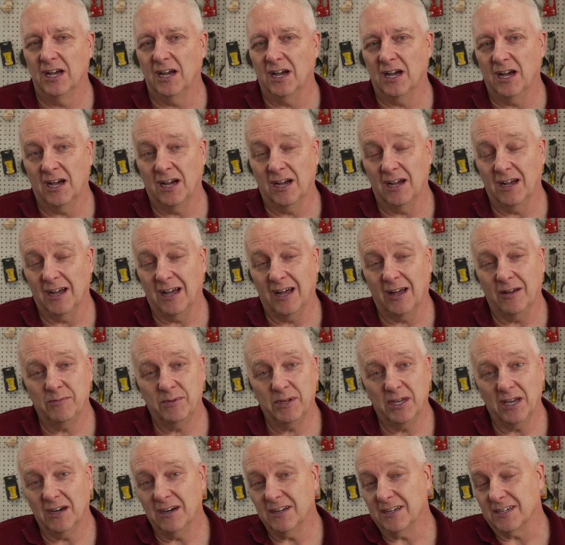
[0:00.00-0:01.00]
I'll
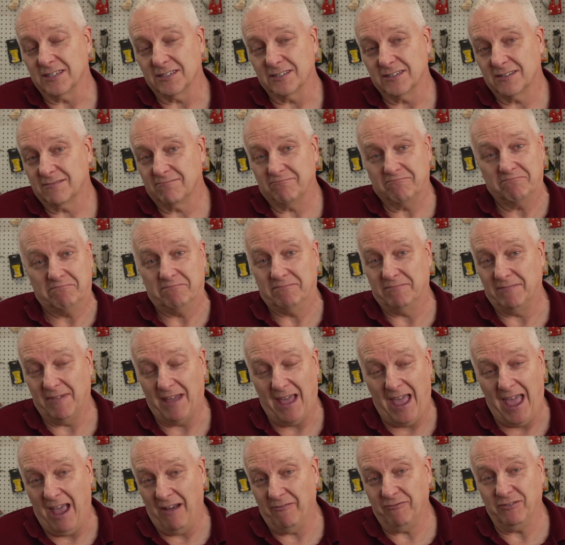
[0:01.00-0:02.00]
be honest,
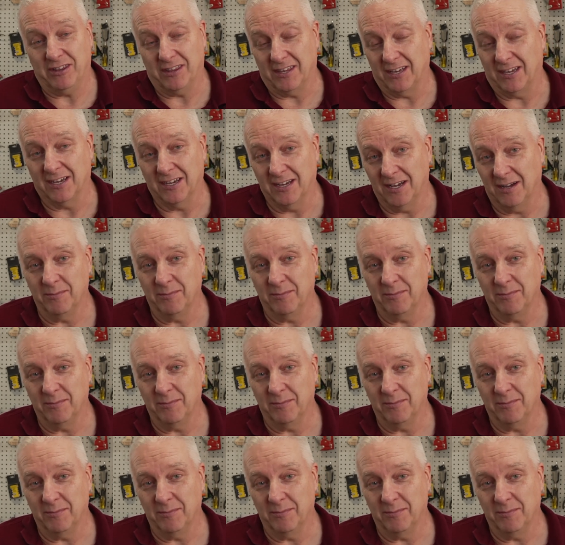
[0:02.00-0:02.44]
everything